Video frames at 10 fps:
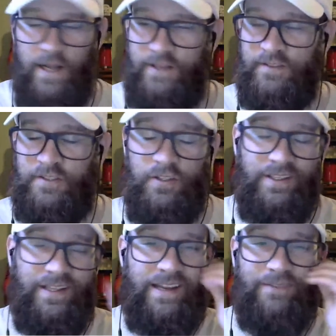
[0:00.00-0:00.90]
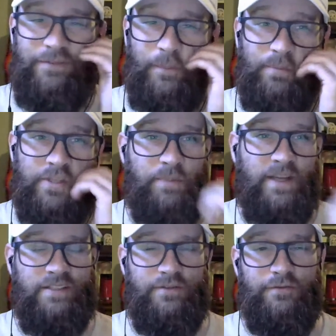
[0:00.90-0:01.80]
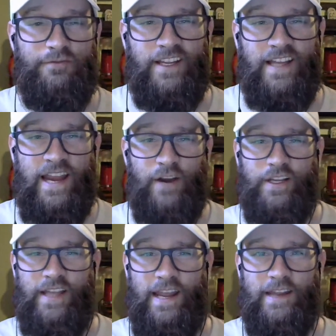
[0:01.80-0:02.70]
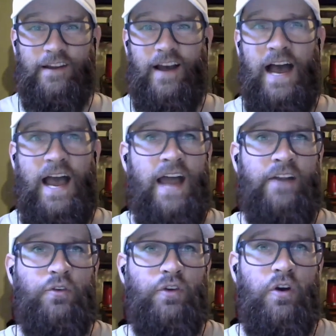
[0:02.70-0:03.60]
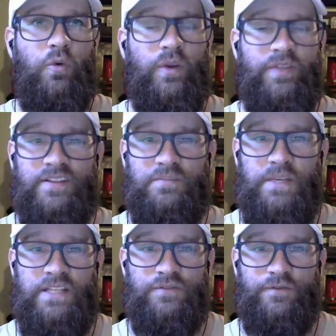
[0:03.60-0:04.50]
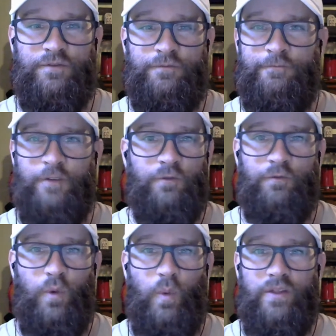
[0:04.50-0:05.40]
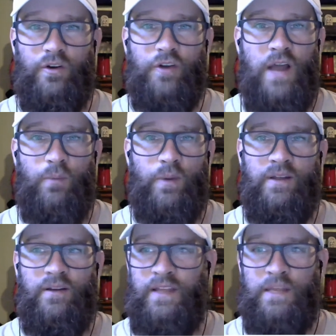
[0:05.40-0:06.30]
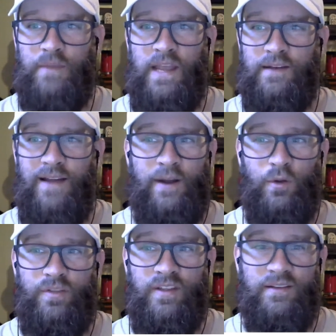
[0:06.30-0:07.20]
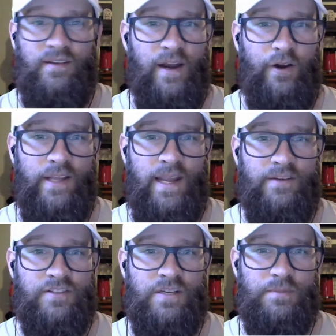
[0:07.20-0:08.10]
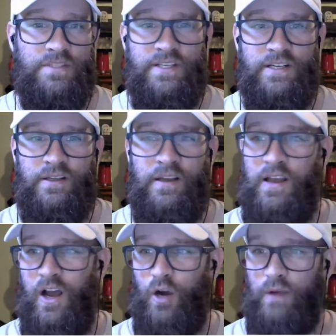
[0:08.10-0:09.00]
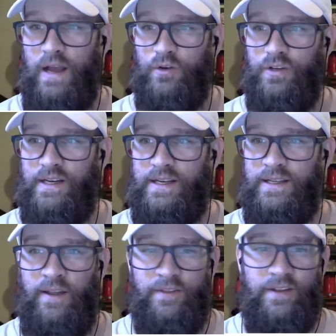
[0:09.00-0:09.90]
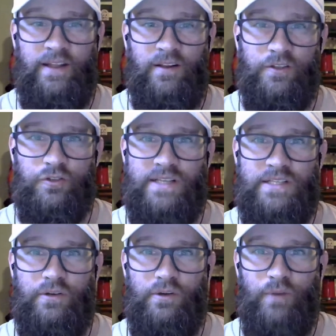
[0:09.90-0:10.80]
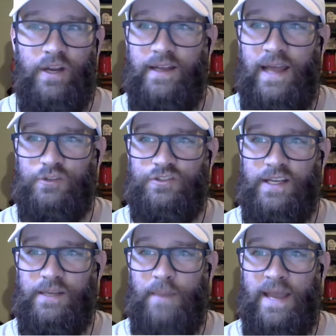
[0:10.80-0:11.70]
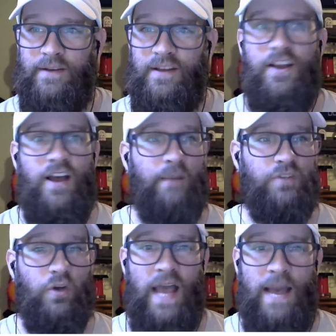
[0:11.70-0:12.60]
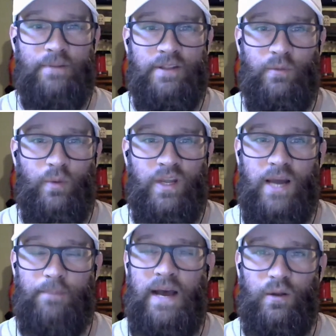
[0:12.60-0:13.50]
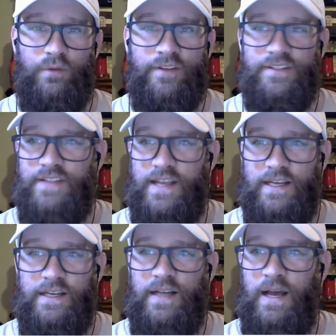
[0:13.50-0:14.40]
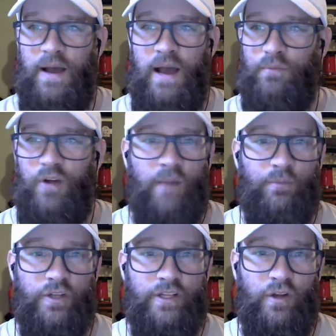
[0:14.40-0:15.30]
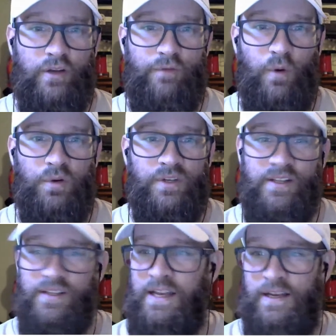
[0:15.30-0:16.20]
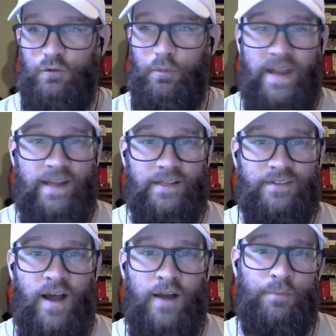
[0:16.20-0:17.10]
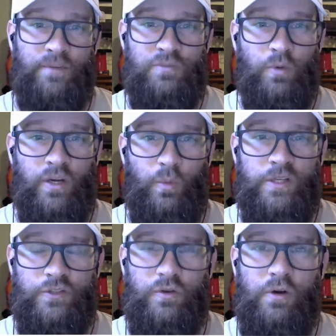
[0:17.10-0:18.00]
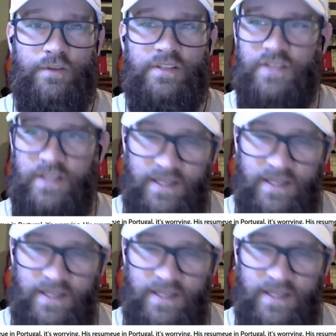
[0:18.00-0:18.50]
There's certainly, like, from a perspective of like a Harry Kane, I don't know what this means for whether or not we keep Kane. I don't think Harry Kane is going to be sitting around in the England dressing room right now saying, "Man, I'm so happy that we got Paulo Fonseca. I'm really looking forward to remaining at Tottenham because we're going to win trophies."